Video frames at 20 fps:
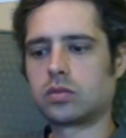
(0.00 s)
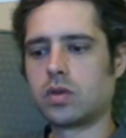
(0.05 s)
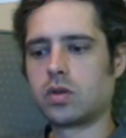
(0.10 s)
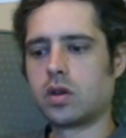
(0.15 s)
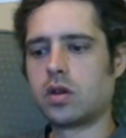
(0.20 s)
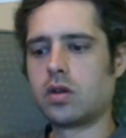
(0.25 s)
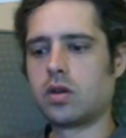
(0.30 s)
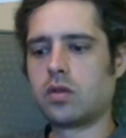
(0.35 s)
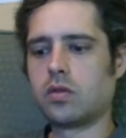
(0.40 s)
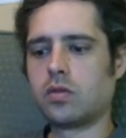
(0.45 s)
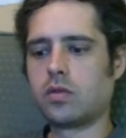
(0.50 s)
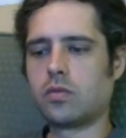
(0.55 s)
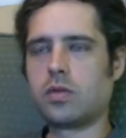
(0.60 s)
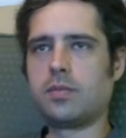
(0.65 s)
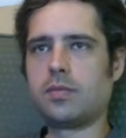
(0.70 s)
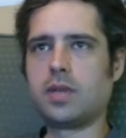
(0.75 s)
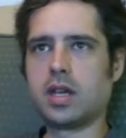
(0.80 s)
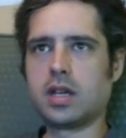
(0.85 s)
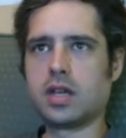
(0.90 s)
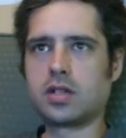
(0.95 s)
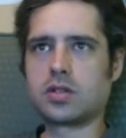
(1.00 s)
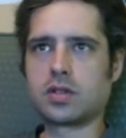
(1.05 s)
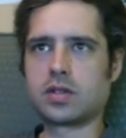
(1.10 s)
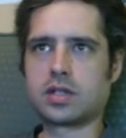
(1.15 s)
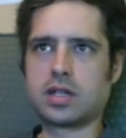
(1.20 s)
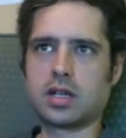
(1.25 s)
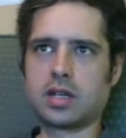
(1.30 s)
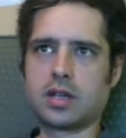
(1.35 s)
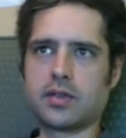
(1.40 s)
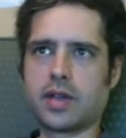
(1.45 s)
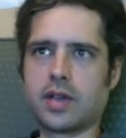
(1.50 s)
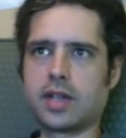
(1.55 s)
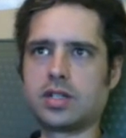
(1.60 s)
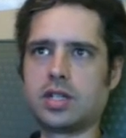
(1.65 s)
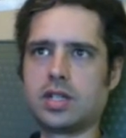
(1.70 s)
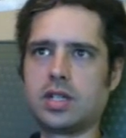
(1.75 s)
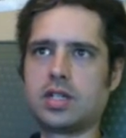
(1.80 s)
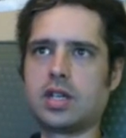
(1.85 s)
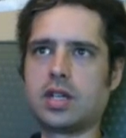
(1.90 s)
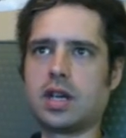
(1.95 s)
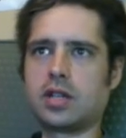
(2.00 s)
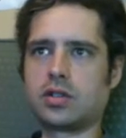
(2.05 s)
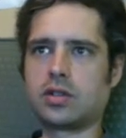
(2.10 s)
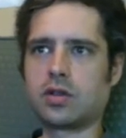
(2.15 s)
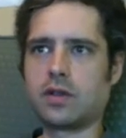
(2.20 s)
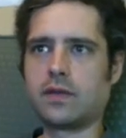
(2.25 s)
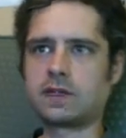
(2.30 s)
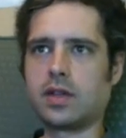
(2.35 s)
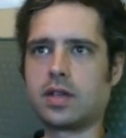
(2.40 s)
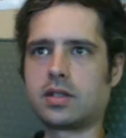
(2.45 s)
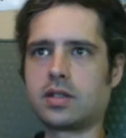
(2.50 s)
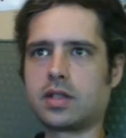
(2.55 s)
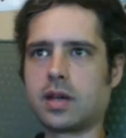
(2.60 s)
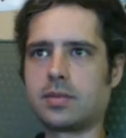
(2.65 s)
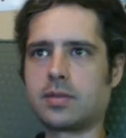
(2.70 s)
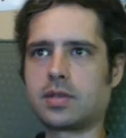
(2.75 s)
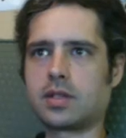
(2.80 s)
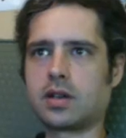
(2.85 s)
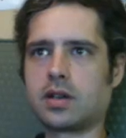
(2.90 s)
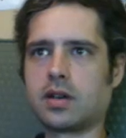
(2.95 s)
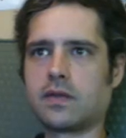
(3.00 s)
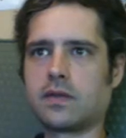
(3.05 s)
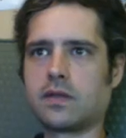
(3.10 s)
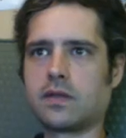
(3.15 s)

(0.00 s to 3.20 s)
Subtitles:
who would be interested in like GTA trivia type stuff.